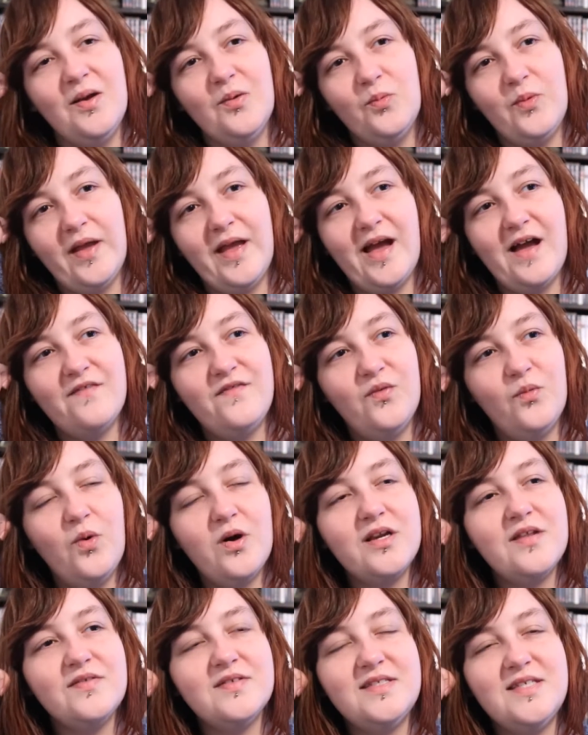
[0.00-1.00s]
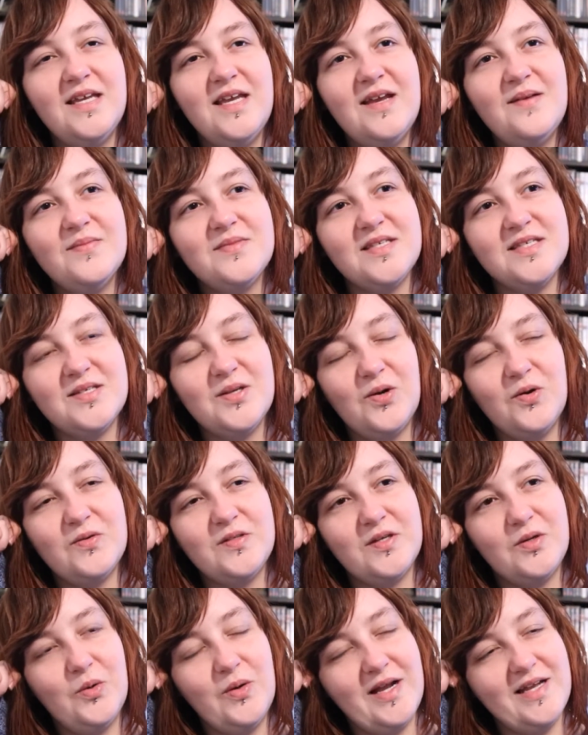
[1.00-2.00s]
We have one of the teams is called
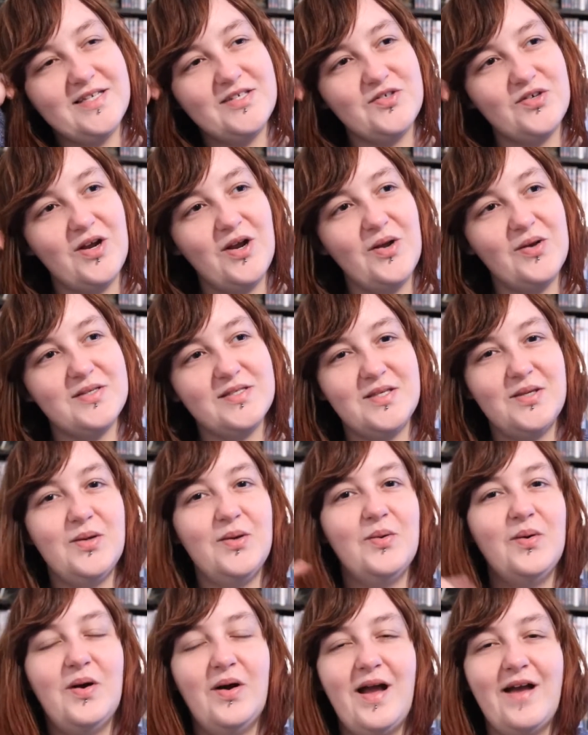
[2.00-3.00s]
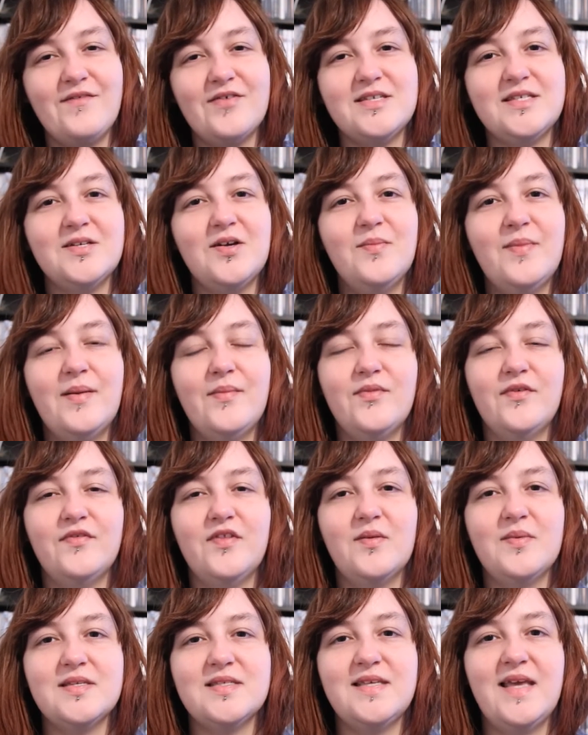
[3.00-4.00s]
the Queer Strokes, who every single member of
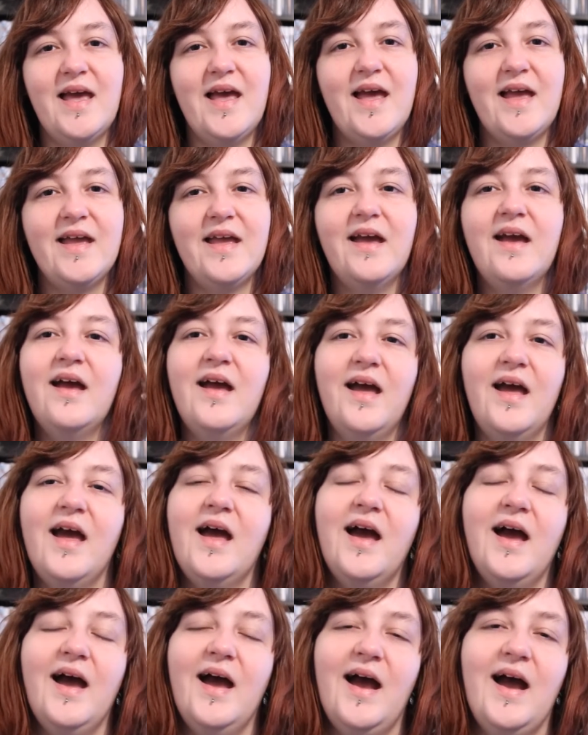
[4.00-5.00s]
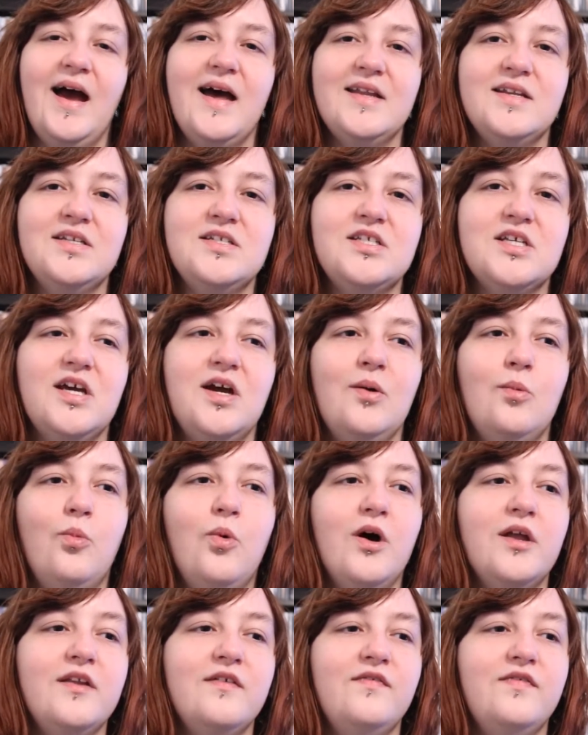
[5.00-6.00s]
them is gay, and
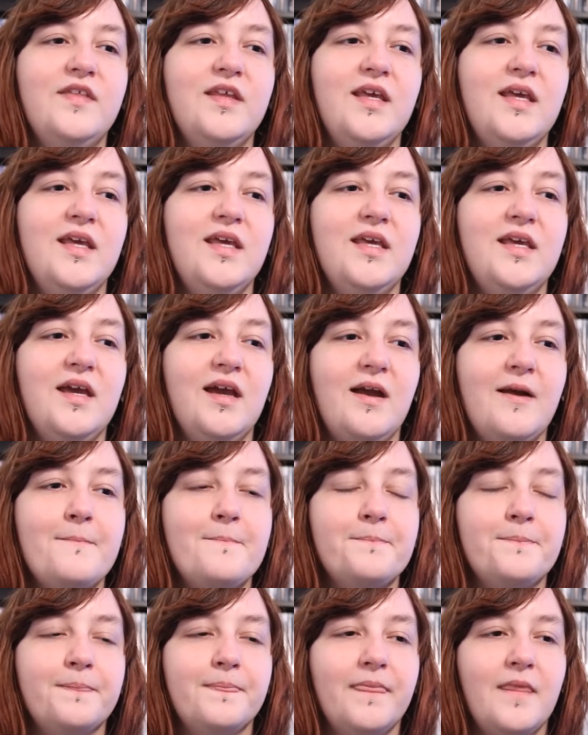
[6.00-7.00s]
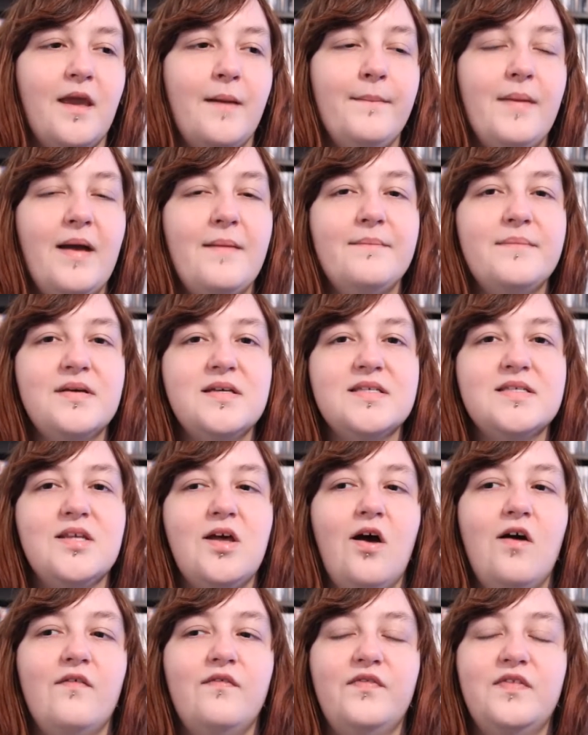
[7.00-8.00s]
one of the members
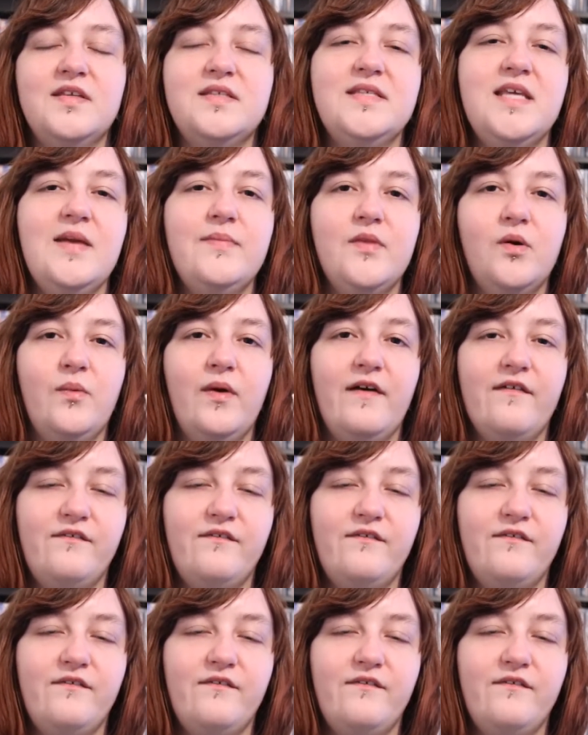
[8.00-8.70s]
of the team that we're